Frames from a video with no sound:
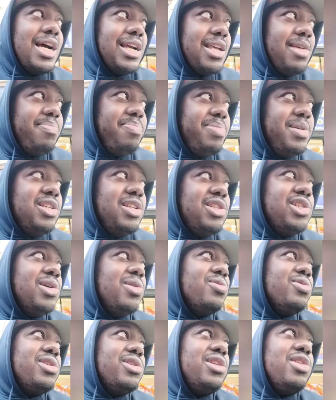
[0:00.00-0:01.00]
I give Pete
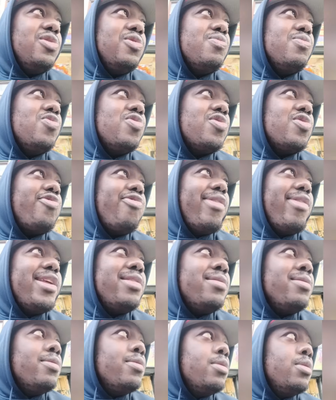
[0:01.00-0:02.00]
Jones a little more credit.